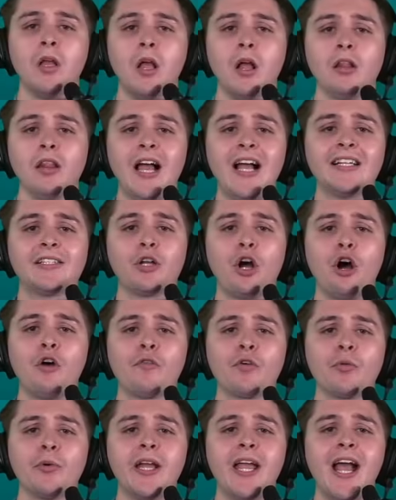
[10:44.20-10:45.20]
Last
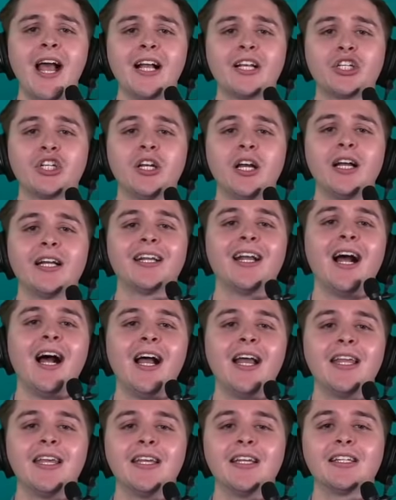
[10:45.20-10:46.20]
overreaction I
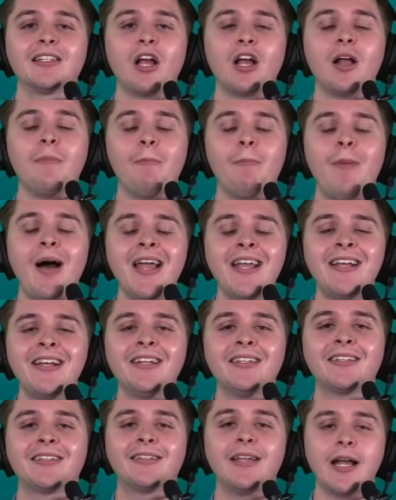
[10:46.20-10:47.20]
got is Mike
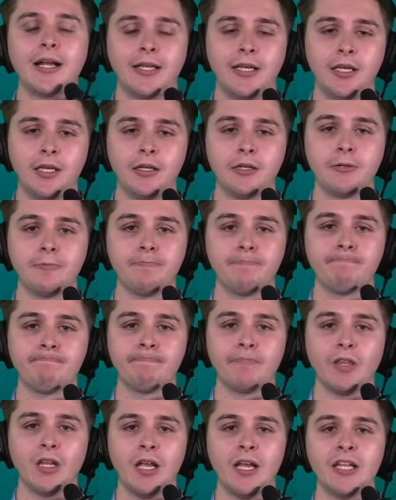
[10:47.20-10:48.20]
Gesicki
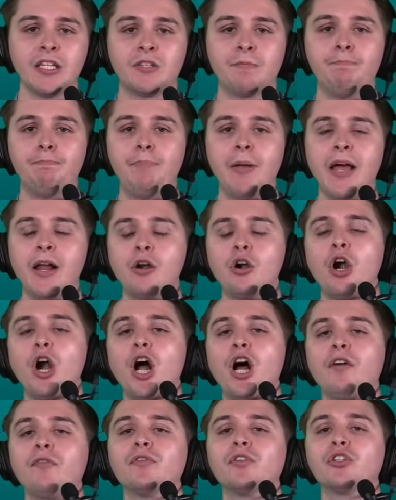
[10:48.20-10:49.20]
is better
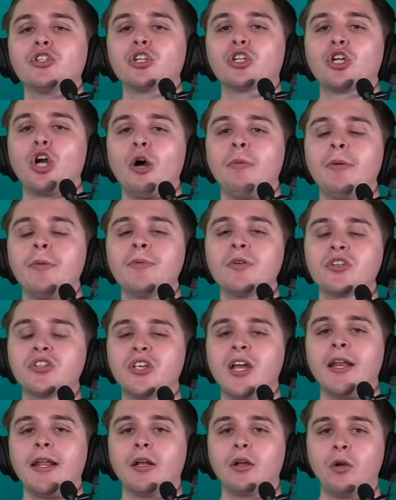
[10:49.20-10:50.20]
off with Jacoby
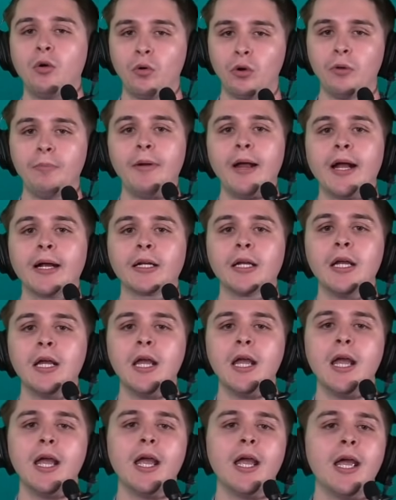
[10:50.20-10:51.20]
Brissett at quarterback.
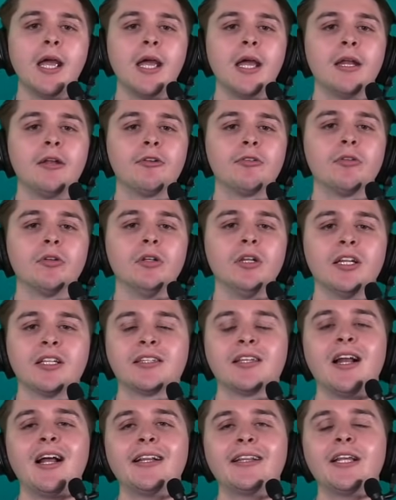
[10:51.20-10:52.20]
And
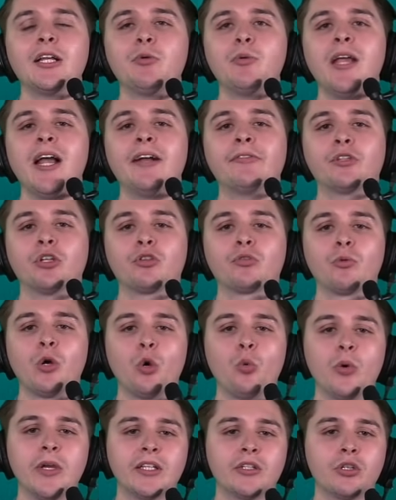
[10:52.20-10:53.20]
listen, I think we have to throw
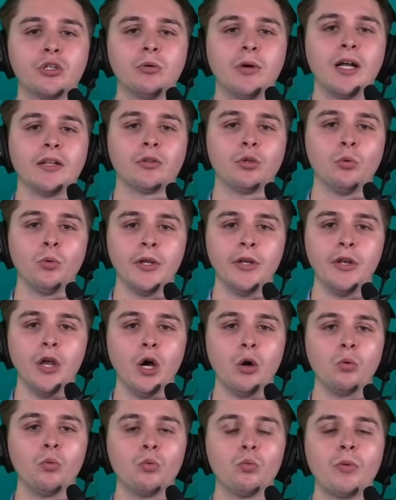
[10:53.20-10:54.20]
week Tua out the
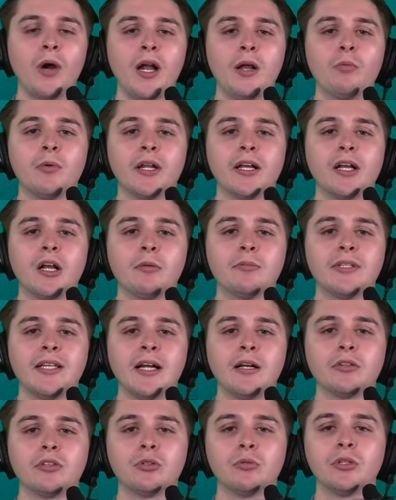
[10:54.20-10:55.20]
window, right, when it comes
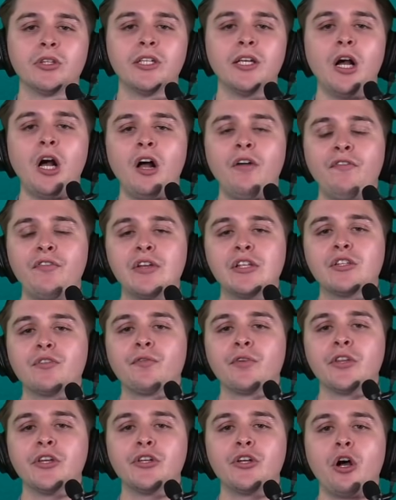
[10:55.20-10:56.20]
down to it. The offense
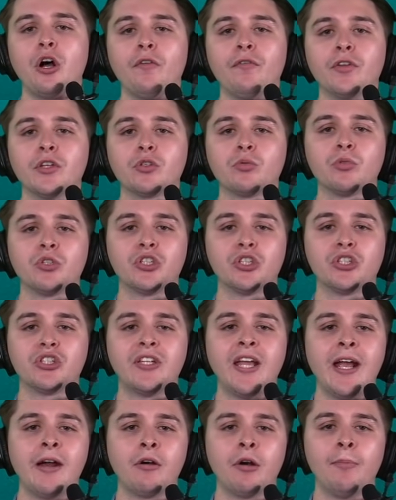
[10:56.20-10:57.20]
for the Dolphins was just
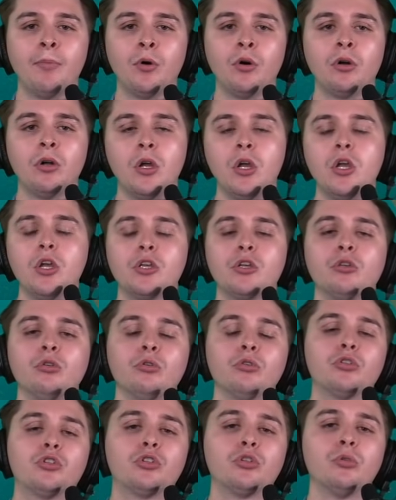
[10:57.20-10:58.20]
terrible. You
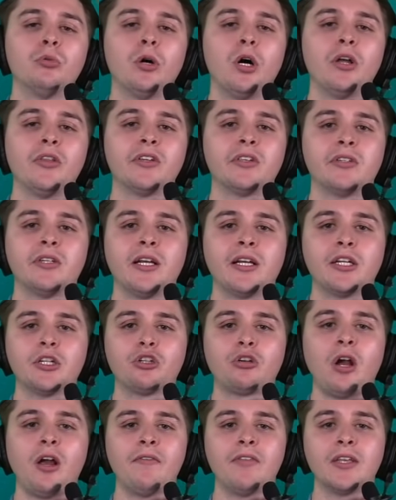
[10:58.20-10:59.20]
lose two on the second
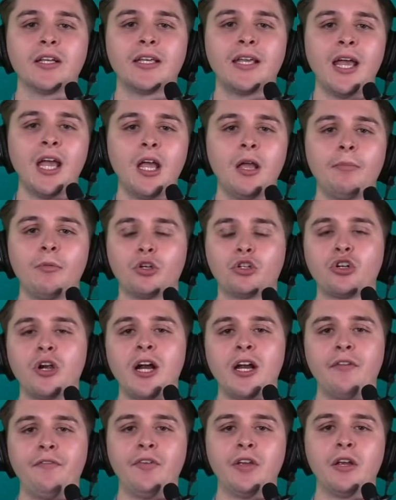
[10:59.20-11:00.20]
drive of the game. You're
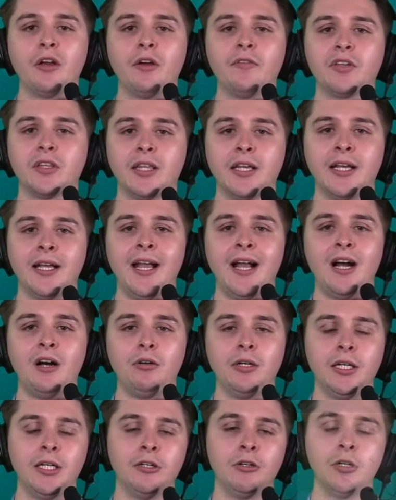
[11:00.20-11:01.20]
trying to figure everything
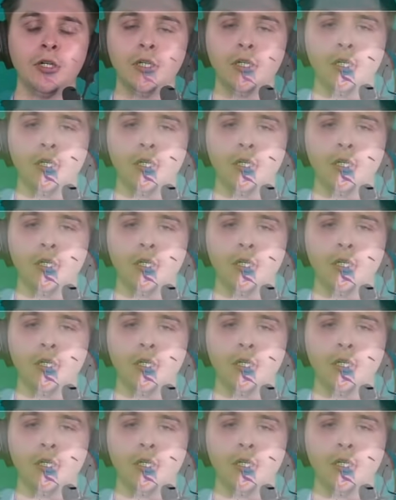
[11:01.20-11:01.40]
out. And